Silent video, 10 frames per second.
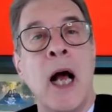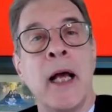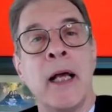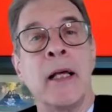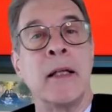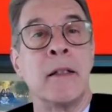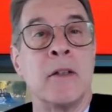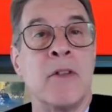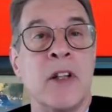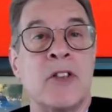a
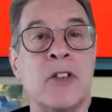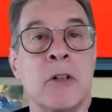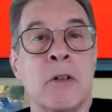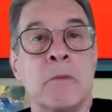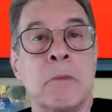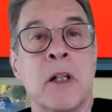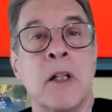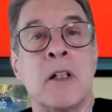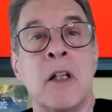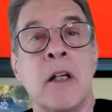conventional
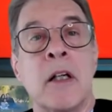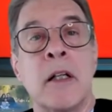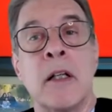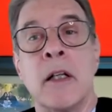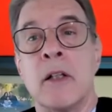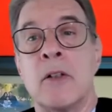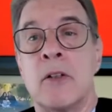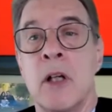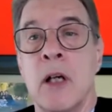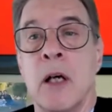military that's